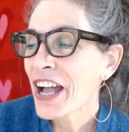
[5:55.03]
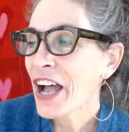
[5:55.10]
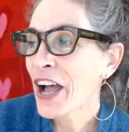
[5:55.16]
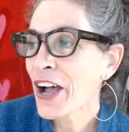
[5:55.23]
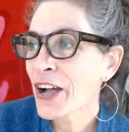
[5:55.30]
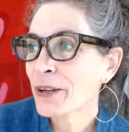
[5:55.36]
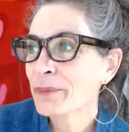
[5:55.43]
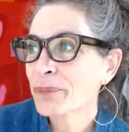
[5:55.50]

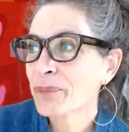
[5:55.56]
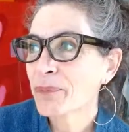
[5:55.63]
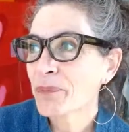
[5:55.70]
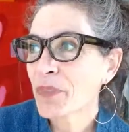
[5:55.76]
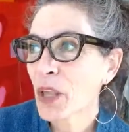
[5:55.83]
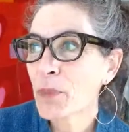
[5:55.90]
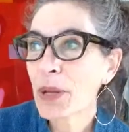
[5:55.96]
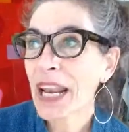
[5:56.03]

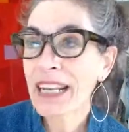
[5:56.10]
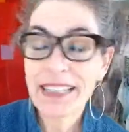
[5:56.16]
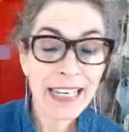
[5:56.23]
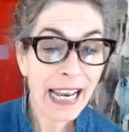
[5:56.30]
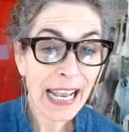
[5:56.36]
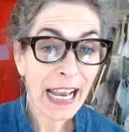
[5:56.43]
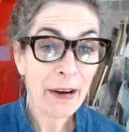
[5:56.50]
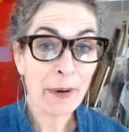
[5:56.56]
But today
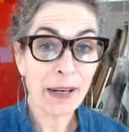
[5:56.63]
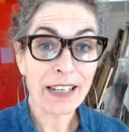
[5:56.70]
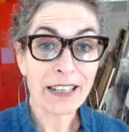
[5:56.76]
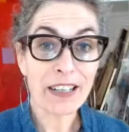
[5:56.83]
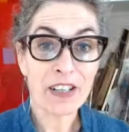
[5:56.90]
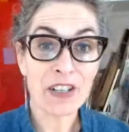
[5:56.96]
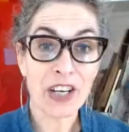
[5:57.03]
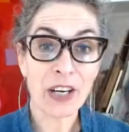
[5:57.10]
I wanted
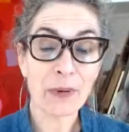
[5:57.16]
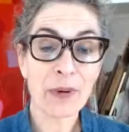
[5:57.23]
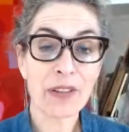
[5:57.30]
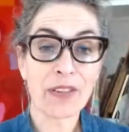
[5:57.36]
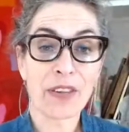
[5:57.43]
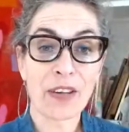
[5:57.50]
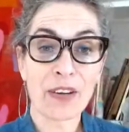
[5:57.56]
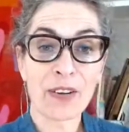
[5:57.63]
to share
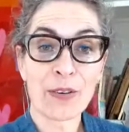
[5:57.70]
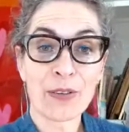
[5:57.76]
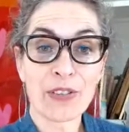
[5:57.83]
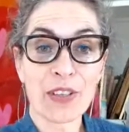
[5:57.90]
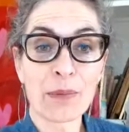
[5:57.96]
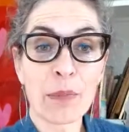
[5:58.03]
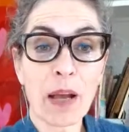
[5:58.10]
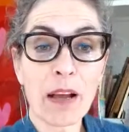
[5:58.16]
with you
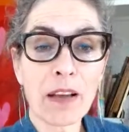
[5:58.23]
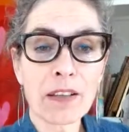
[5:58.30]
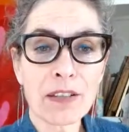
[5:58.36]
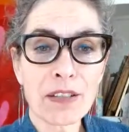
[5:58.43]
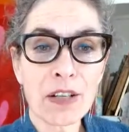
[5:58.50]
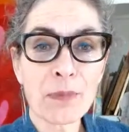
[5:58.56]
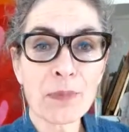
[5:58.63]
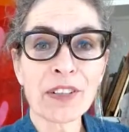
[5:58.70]
some
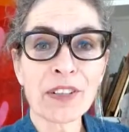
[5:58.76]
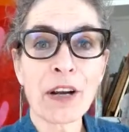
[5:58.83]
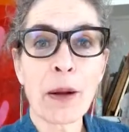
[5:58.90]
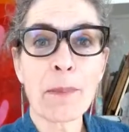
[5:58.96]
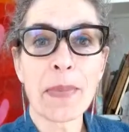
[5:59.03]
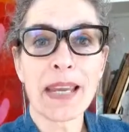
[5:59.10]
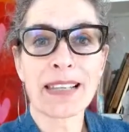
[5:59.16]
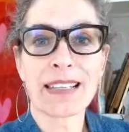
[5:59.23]
super
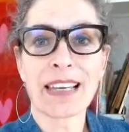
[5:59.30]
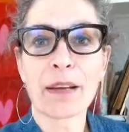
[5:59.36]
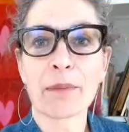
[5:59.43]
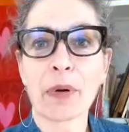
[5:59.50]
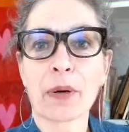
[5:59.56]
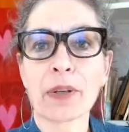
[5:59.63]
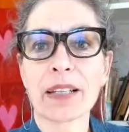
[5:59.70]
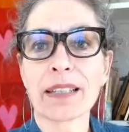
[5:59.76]
amazing
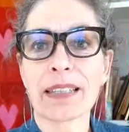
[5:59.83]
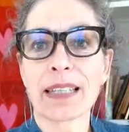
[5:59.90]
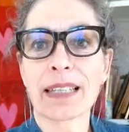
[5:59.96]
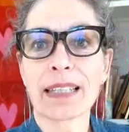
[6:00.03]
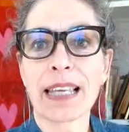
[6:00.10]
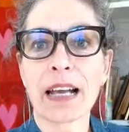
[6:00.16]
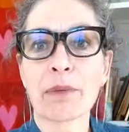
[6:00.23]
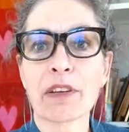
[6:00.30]

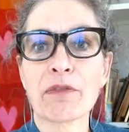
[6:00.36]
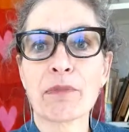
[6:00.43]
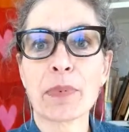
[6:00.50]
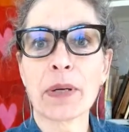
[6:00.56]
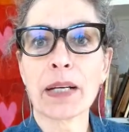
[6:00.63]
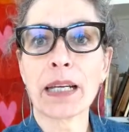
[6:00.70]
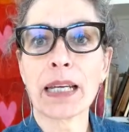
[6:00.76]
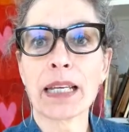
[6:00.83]
bonuses that we've
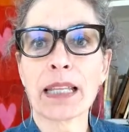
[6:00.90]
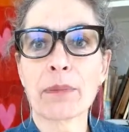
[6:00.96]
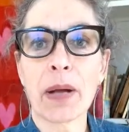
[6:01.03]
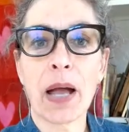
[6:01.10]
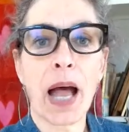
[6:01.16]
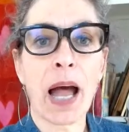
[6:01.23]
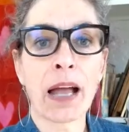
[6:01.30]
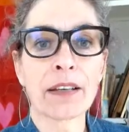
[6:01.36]
put in the
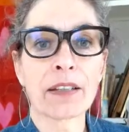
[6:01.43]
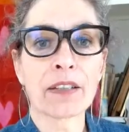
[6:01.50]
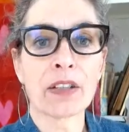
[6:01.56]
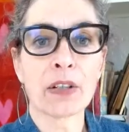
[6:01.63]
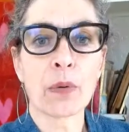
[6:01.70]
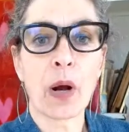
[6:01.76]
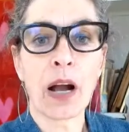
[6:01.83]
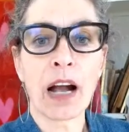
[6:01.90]
pot
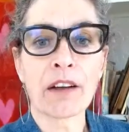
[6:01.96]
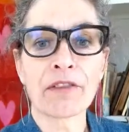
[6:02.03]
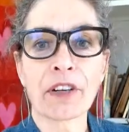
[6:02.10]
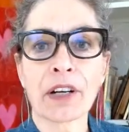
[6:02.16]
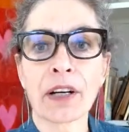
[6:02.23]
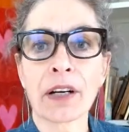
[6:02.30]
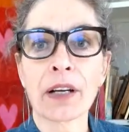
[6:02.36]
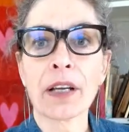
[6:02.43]
to
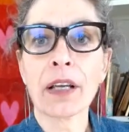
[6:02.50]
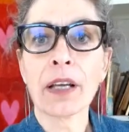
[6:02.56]
offer